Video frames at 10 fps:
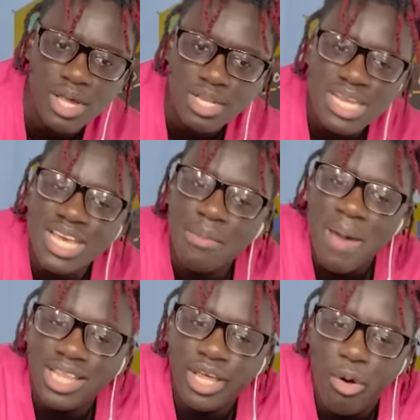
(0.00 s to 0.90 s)
Nigga,
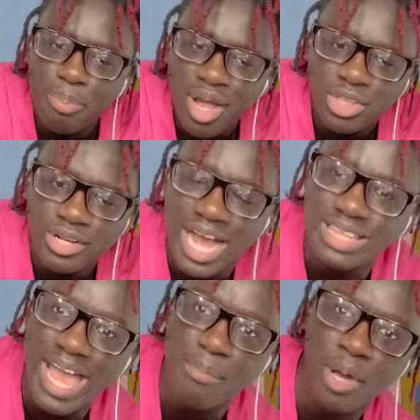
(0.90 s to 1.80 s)
my little brother got
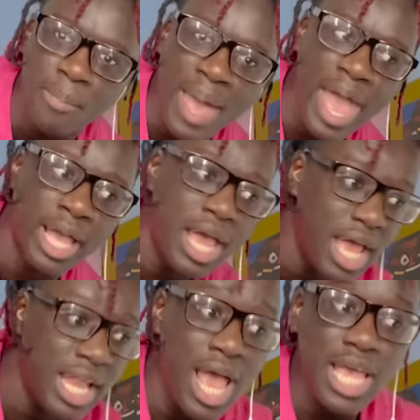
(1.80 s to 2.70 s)
that book bag,
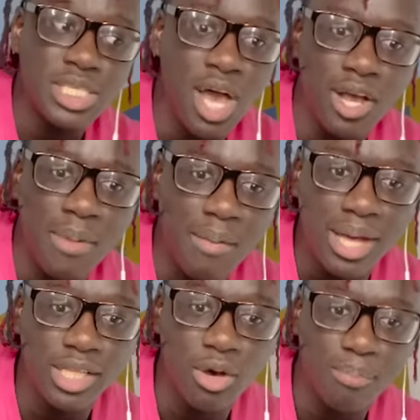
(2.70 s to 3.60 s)
and I ain't talking about my
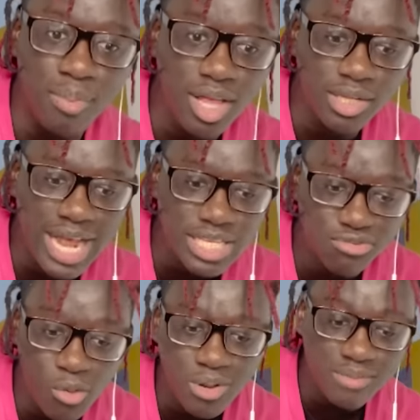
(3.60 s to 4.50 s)
little brother that's
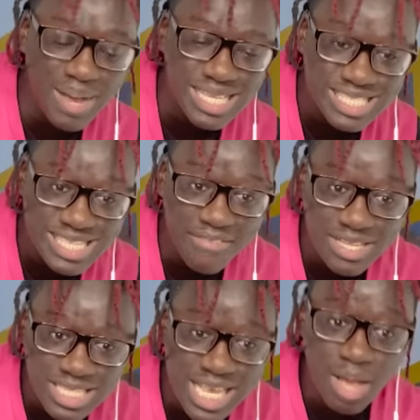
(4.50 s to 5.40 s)
four, my
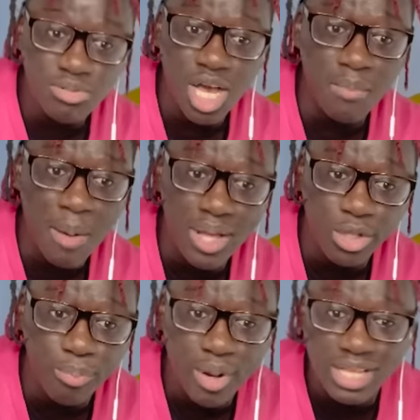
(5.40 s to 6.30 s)
seventeen. I'm talking about my
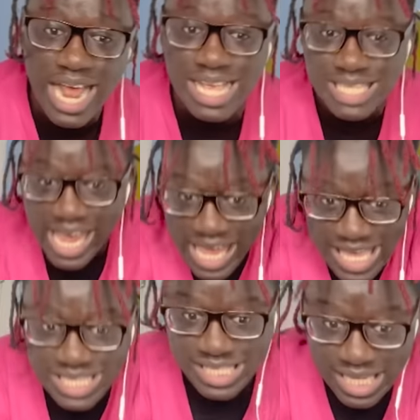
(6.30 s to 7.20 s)
little brother that's
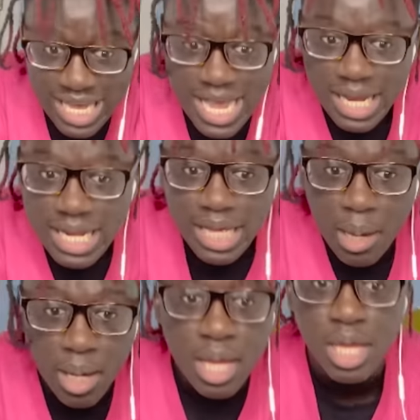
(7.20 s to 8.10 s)
eight.
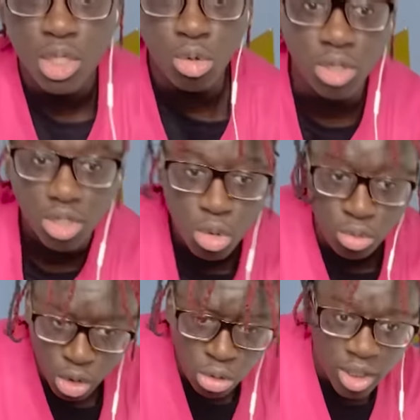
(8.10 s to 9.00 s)
Nigga, you look you
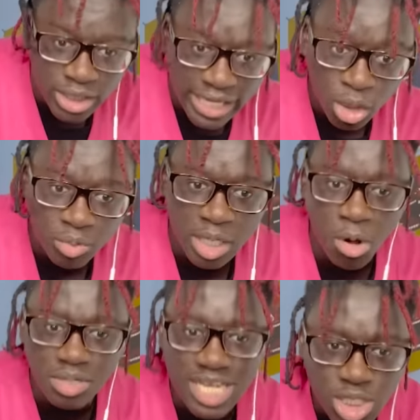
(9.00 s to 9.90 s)
you look like you get
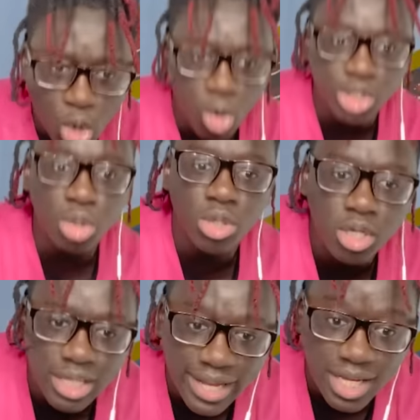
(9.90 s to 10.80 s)
on Discord. You look
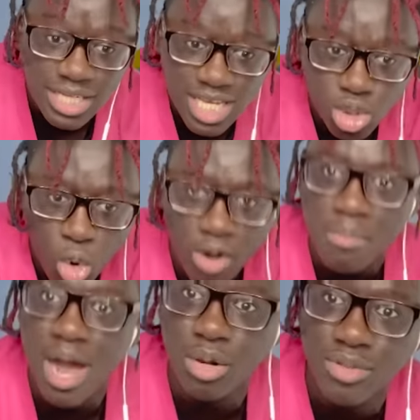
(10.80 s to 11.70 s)
like a Discord
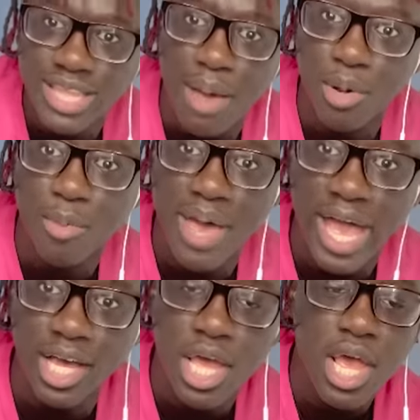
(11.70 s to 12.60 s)
mod with that book
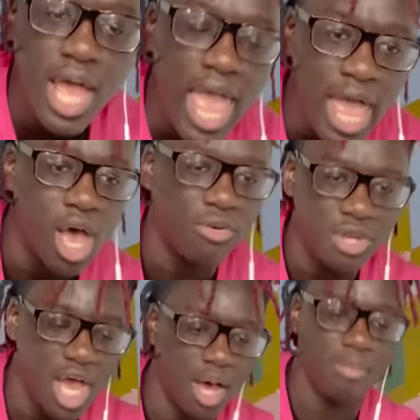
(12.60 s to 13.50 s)
bag. Hell
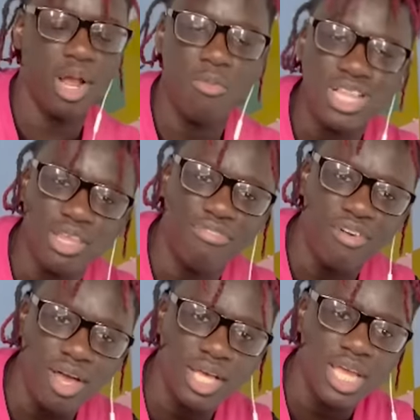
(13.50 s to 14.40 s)
nah, bro. What the
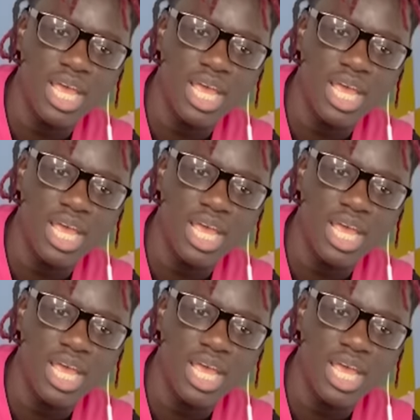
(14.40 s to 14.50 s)
fuck?